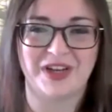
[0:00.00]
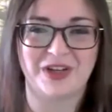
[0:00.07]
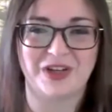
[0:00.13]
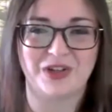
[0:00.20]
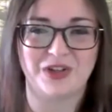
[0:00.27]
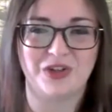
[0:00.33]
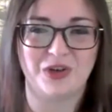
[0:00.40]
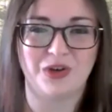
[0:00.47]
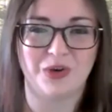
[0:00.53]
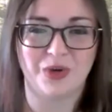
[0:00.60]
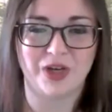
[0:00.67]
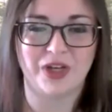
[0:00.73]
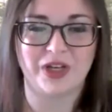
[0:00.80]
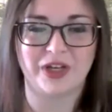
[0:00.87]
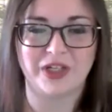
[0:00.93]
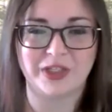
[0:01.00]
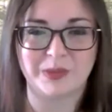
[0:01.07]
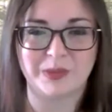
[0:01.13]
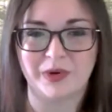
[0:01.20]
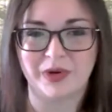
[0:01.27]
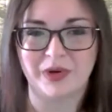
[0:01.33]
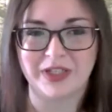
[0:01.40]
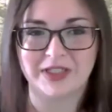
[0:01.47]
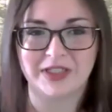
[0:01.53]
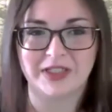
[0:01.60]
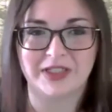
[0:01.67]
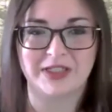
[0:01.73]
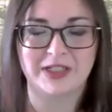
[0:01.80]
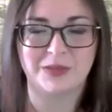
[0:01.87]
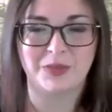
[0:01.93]
yogic
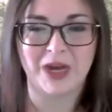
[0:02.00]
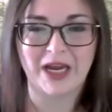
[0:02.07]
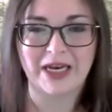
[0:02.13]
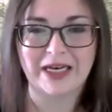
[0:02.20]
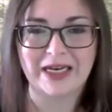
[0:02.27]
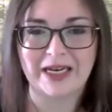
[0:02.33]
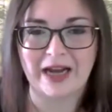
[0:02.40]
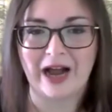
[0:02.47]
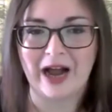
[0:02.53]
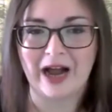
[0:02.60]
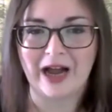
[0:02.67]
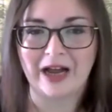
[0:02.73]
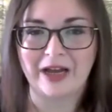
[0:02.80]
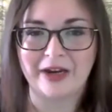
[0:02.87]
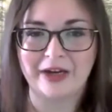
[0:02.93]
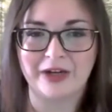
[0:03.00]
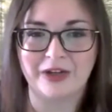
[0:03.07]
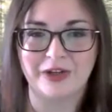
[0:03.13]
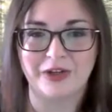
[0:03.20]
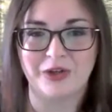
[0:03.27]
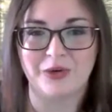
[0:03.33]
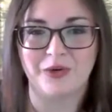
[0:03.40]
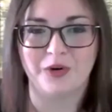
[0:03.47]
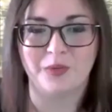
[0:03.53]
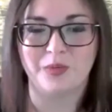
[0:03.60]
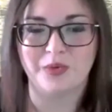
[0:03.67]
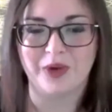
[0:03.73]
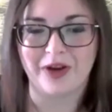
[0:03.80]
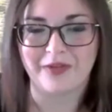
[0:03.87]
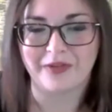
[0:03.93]
experiences depending on your
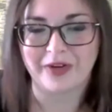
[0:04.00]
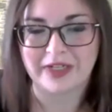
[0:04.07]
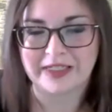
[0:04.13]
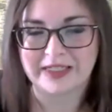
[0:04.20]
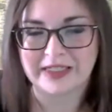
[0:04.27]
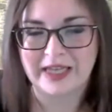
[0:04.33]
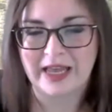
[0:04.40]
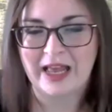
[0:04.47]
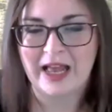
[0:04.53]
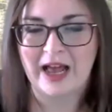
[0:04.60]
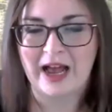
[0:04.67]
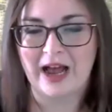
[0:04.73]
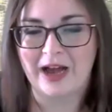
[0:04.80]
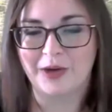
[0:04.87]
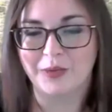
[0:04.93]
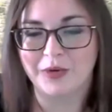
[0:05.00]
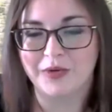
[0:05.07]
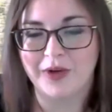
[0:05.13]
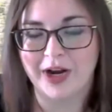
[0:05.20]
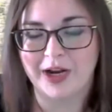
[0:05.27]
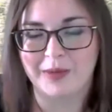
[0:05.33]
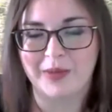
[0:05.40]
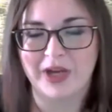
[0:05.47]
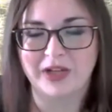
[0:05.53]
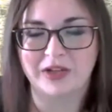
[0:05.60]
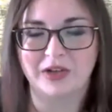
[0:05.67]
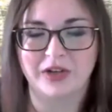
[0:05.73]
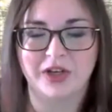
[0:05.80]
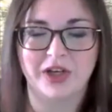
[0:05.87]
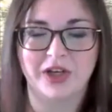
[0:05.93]
preference. I would recommend
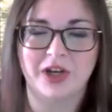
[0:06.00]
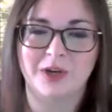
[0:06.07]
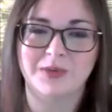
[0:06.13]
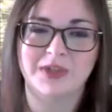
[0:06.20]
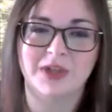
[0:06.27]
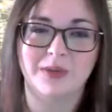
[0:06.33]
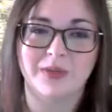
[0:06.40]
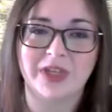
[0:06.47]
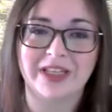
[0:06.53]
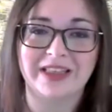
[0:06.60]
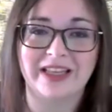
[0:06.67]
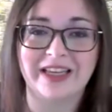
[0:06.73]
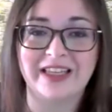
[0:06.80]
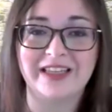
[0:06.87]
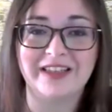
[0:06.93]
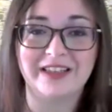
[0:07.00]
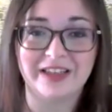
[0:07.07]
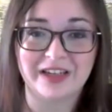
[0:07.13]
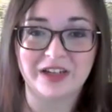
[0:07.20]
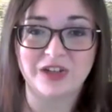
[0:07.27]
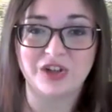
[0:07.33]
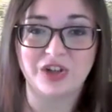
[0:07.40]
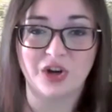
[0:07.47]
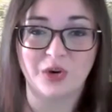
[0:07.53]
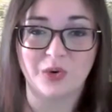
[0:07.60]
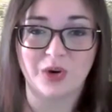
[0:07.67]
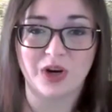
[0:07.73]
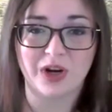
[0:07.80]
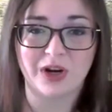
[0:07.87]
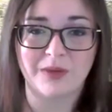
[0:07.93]
looking up something like yin
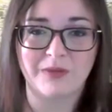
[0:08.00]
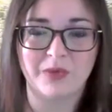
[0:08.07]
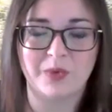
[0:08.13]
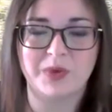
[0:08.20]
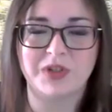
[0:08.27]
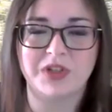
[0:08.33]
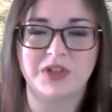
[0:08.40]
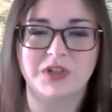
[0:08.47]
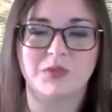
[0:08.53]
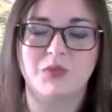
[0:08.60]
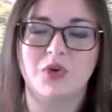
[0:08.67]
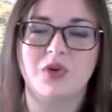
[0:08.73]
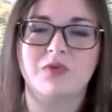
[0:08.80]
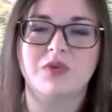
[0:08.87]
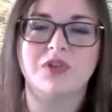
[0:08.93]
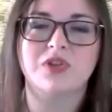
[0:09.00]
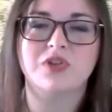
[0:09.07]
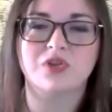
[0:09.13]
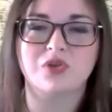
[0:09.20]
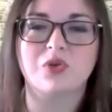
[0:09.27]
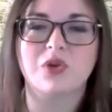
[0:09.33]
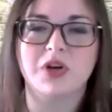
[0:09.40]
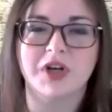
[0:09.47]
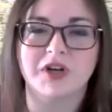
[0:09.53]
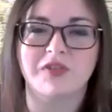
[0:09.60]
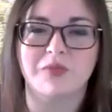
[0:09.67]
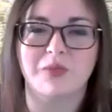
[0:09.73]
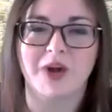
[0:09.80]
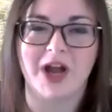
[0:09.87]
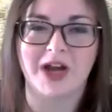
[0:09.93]
yoga, which is a more restorative
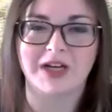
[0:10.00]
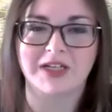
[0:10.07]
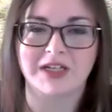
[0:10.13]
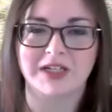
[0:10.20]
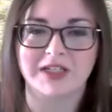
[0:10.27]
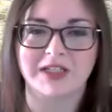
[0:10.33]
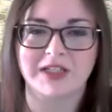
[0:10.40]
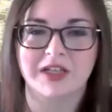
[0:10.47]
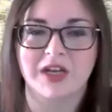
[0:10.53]
practice.